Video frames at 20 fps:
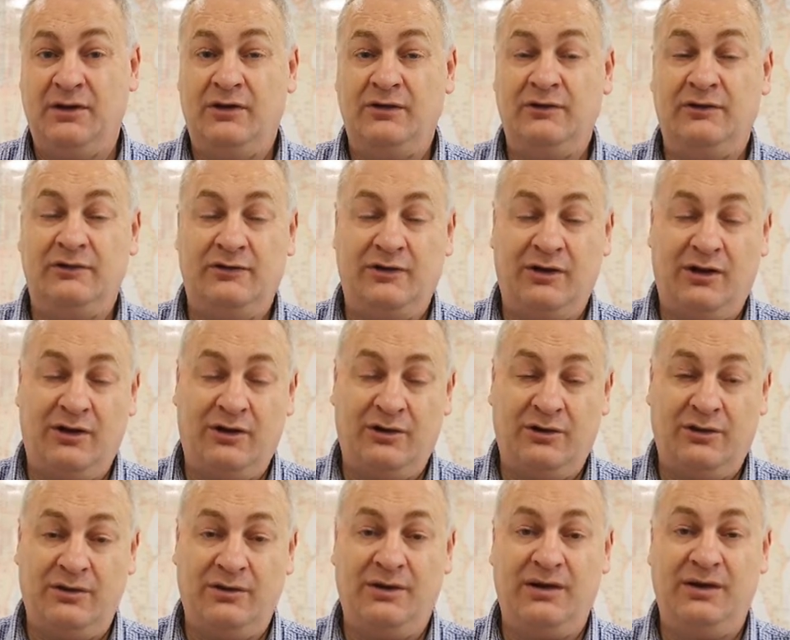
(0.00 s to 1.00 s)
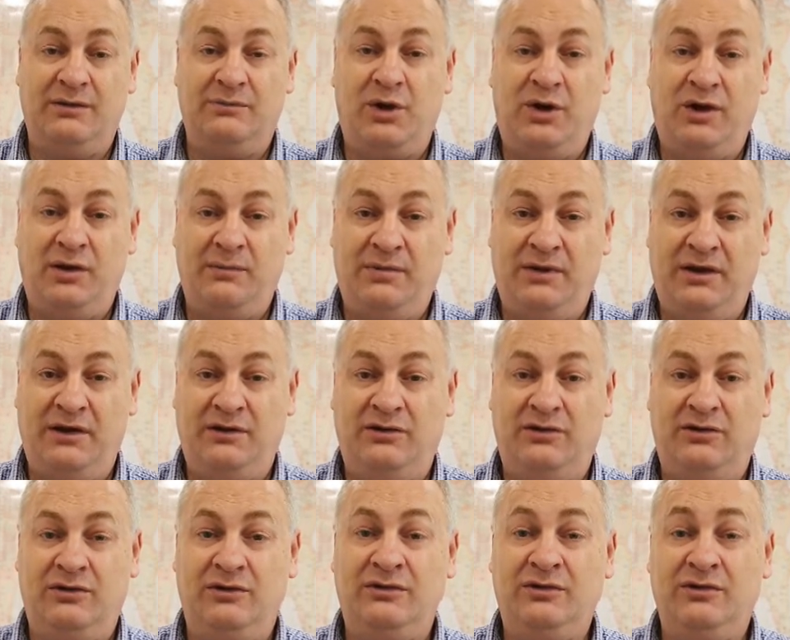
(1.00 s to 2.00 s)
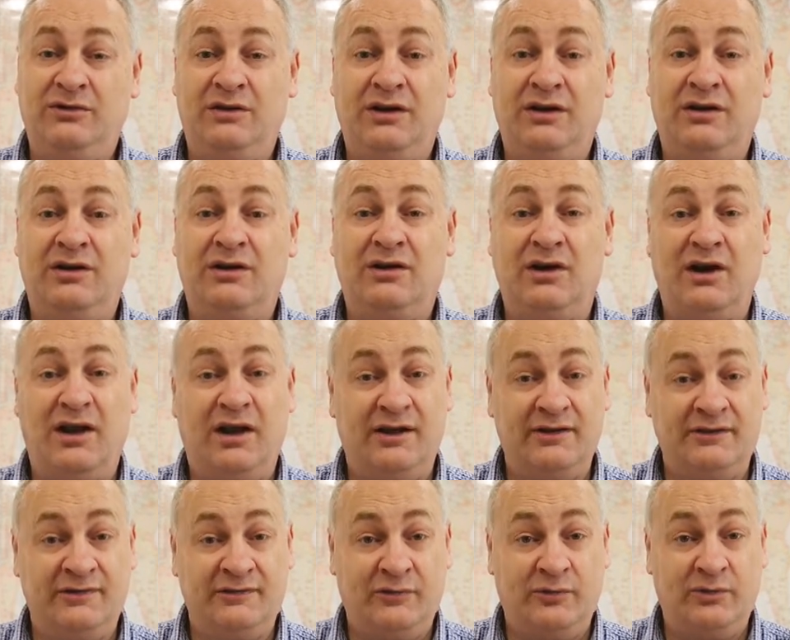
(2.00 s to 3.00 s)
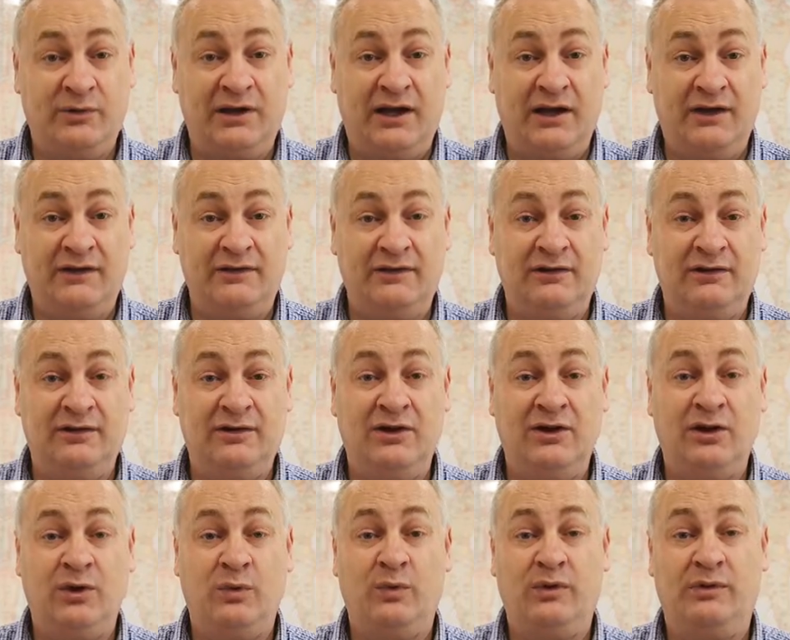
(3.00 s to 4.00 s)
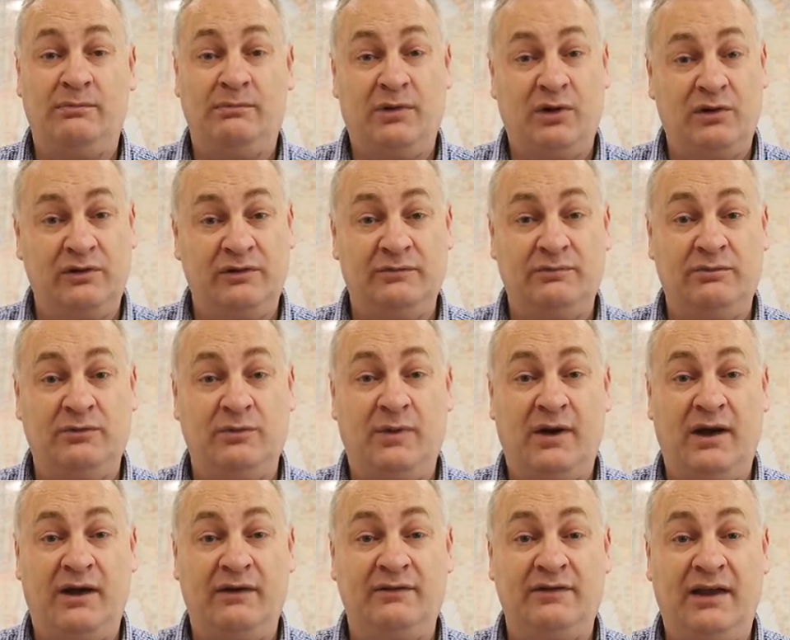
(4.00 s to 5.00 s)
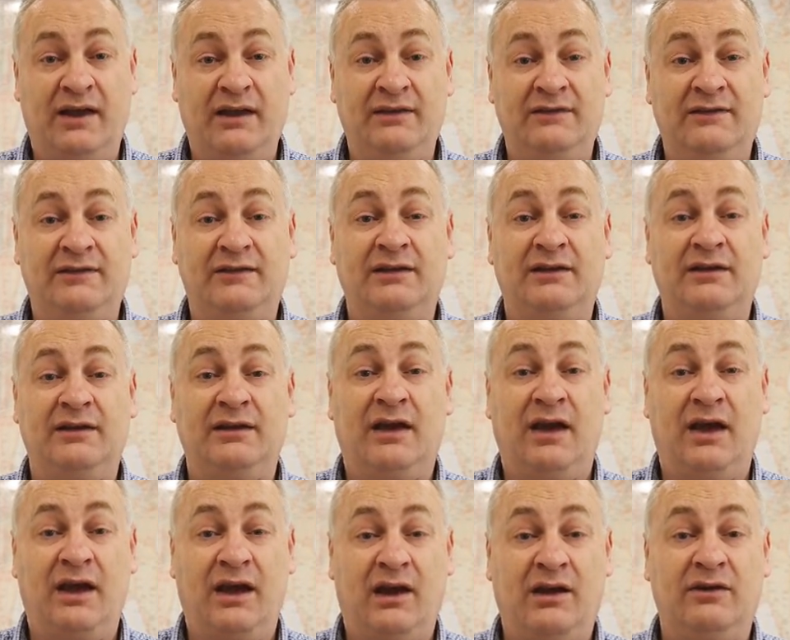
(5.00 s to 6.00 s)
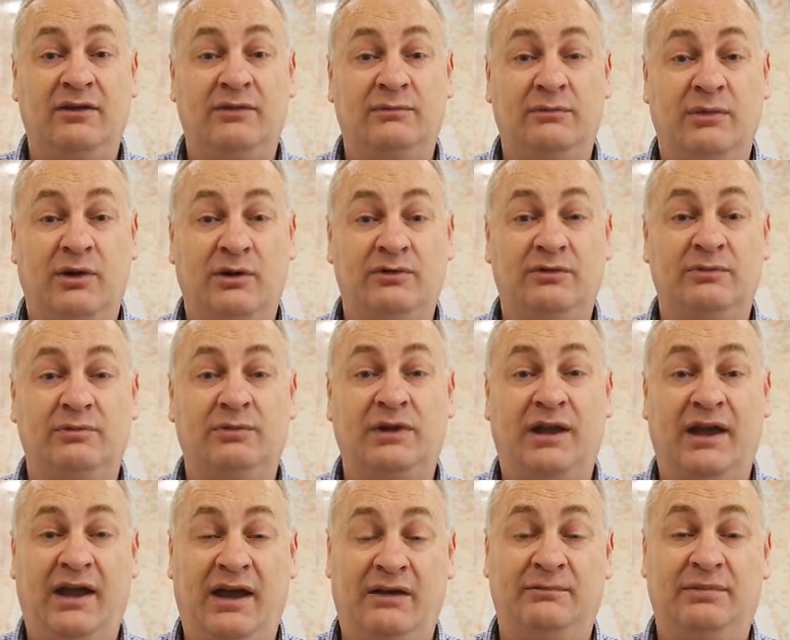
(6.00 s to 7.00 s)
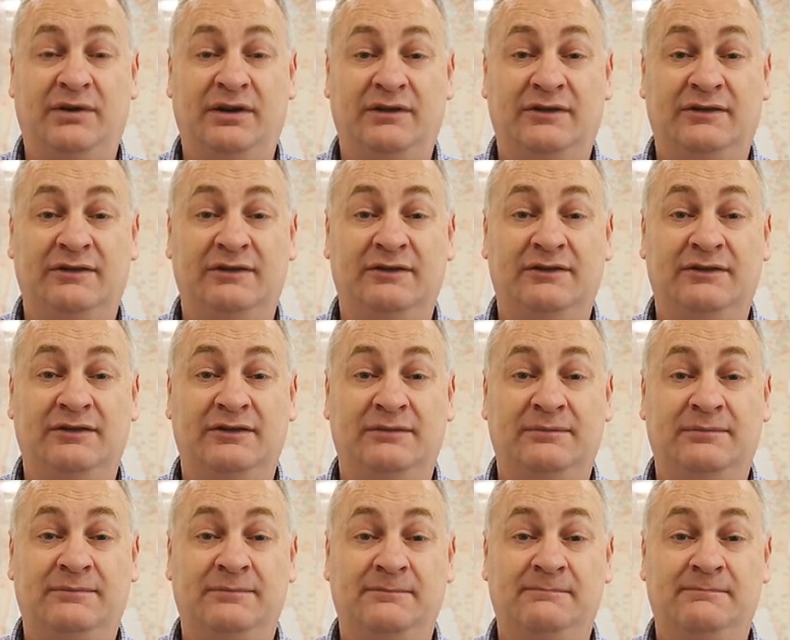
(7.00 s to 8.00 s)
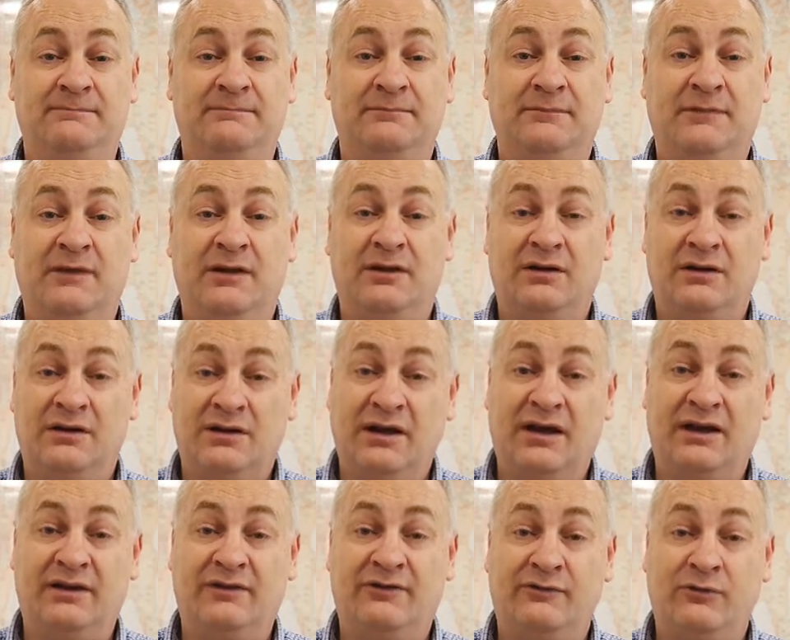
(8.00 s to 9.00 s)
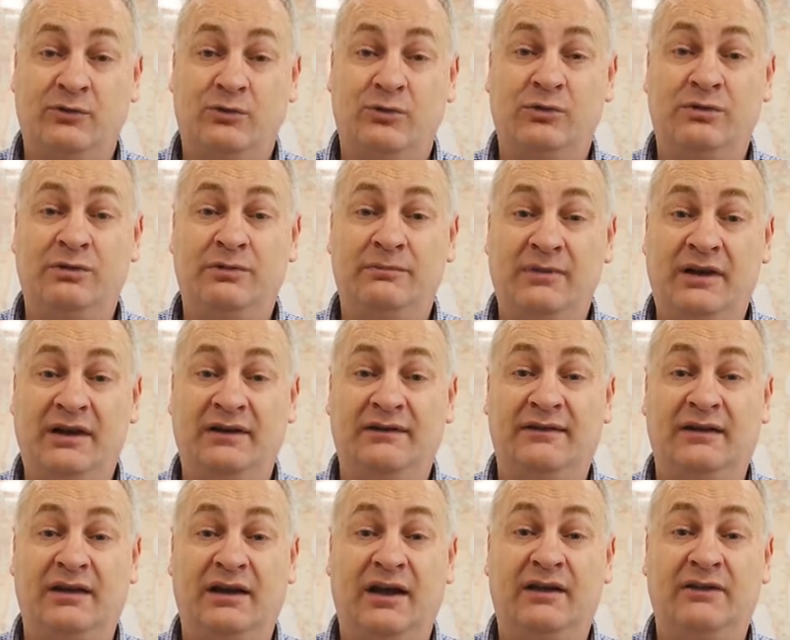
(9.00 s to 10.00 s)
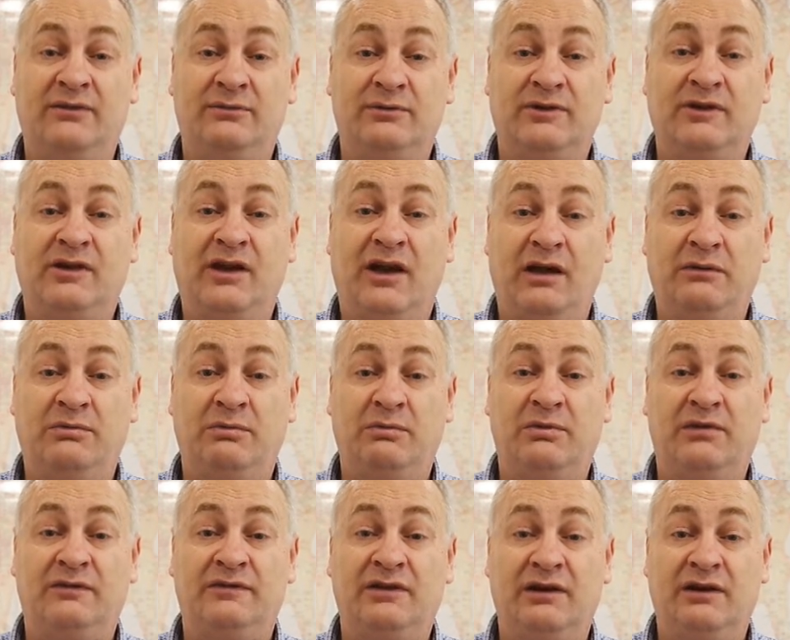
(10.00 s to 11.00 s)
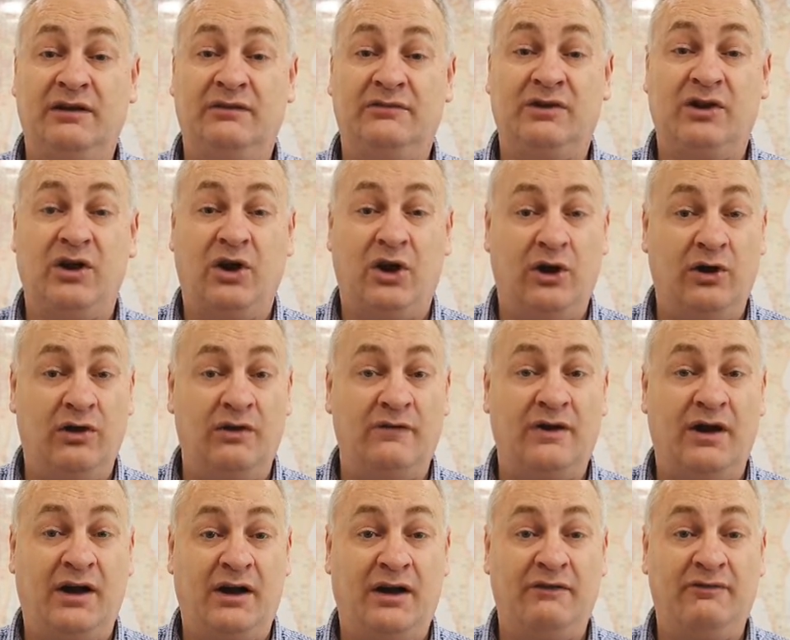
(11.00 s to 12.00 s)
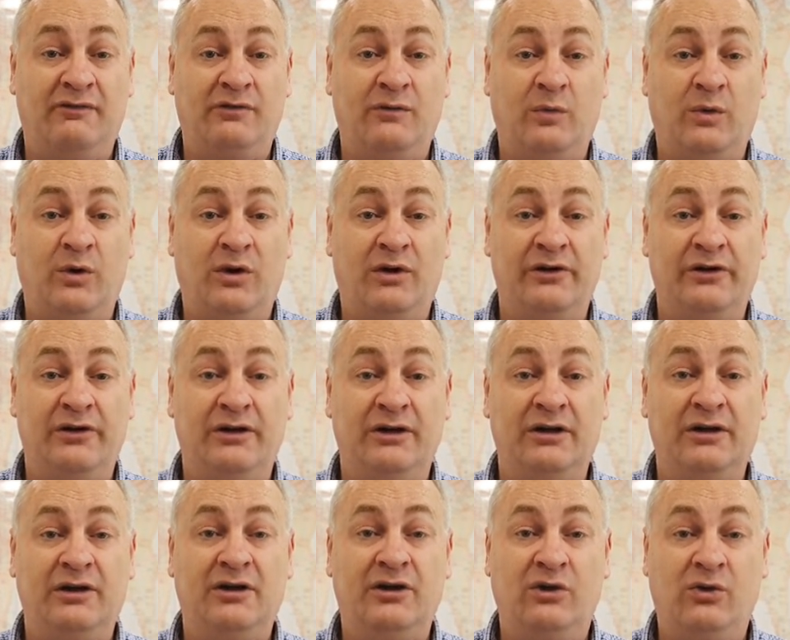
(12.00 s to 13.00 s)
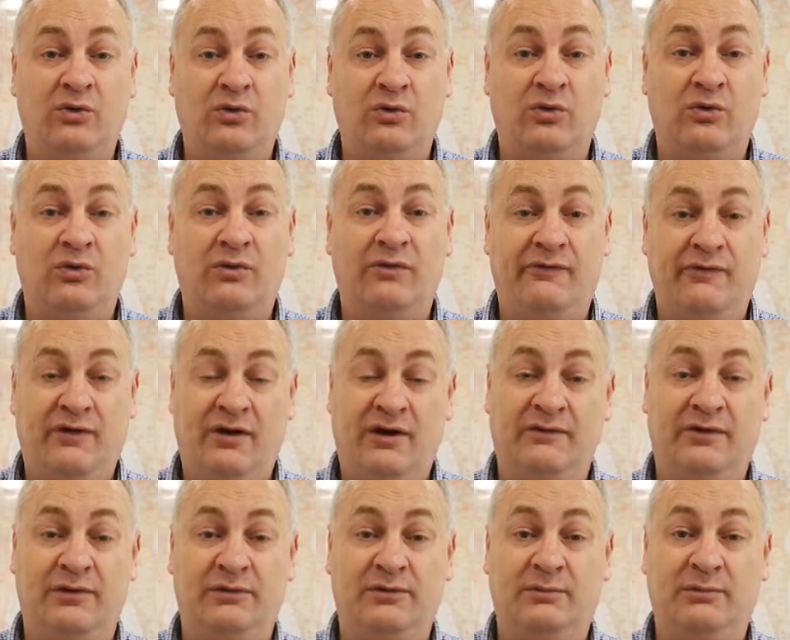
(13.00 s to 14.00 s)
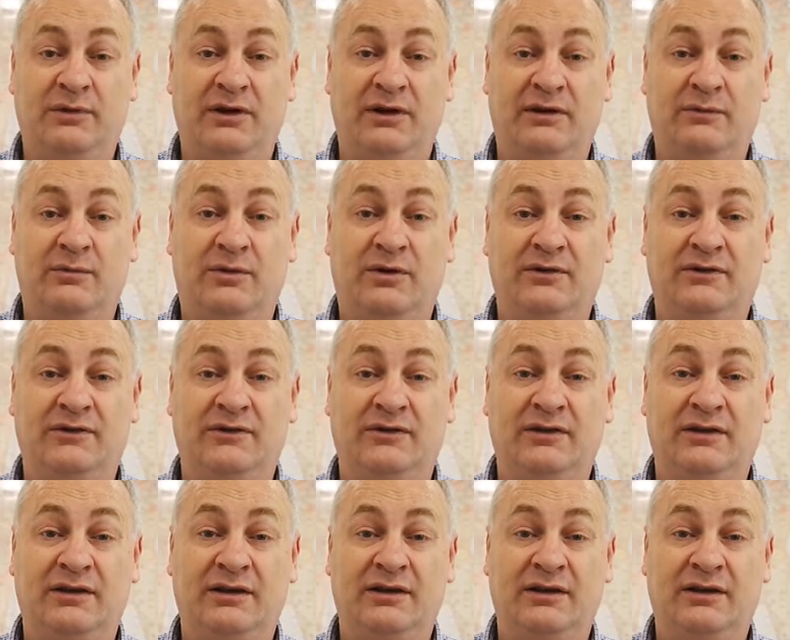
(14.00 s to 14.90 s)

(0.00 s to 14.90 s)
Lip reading: So, in my opinion, you need a class 4 laser with multiple wavelengths and multiple handpieces. Class 4 means the laser is capable of delivering over half a watt or 500 milliwatts.